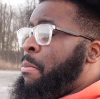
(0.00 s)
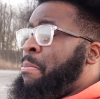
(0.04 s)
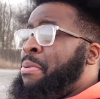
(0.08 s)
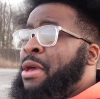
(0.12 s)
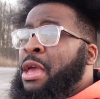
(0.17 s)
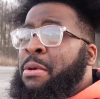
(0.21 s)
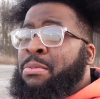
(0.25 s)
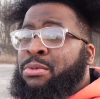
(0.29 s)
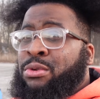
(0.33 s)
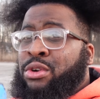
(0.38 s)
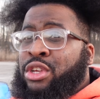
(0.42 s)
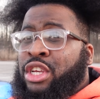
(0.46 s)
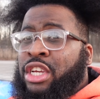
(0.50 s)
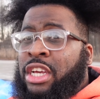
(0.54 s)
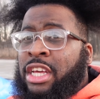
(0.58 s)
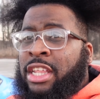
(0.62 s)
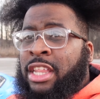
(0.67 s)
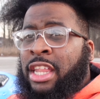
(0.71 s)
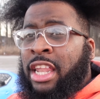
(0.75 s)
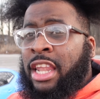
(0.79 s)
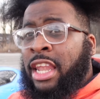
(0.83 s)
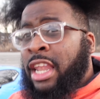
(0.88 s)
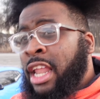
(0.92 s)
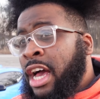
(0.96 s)
people
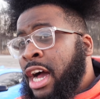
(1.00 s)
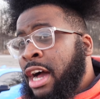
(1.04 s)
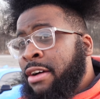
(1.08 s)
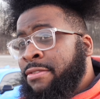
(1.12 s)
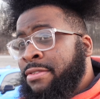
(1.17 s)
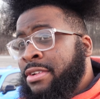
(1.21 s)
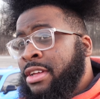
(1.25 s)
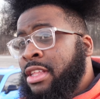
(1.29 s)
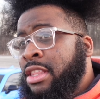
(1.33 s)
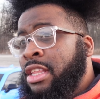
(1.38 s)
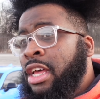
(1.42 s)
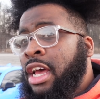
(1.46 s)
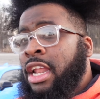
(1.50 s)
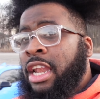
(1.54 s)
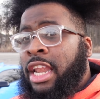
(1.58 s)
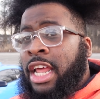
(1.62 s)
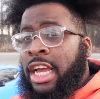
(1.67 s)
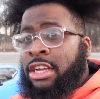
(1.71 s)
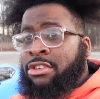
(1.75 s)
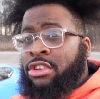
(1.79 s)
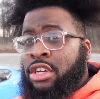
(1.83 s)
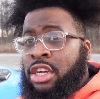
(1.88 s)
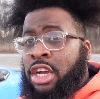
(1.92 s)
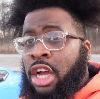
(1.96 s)
just loving the
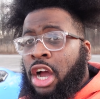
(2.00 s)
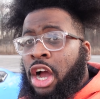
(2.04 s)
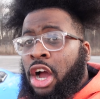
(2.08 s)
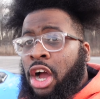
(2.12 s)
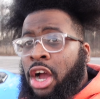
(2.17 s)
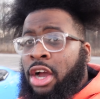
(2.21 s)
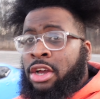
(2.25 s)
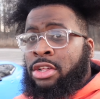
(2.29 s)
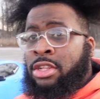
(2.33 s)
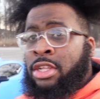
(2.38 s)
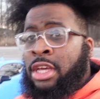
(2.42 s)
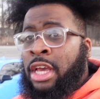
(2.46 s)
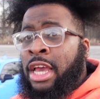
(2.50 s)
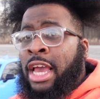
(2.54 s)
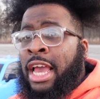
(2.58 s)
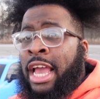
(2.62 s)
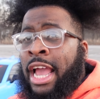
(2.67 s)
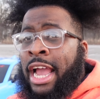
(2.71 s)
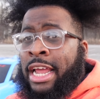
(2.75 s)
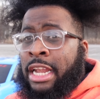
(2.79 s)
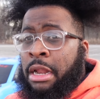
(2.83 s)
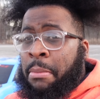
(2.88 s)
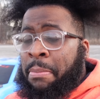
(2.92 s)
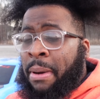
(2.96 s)
electric cars
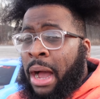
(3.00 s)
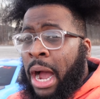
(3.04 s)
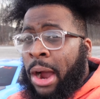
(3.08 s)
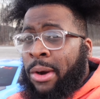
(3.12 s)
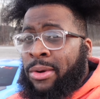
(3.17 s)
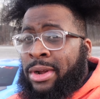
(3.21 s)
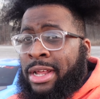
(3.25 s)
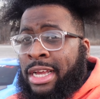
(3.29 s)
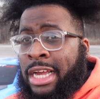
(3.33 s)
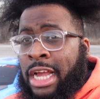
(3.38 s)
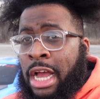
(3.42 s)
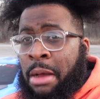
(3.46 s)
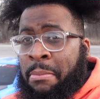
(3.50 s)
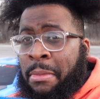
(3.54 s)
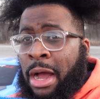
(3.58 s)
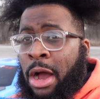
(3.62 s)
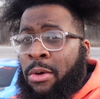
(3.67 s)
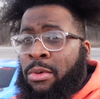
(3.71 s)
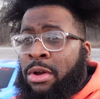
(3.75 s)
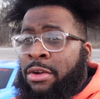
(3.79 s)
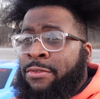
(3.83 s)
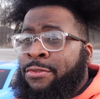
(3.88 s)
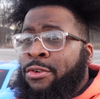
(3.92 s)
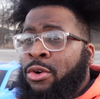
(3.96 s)
and the power they come out with.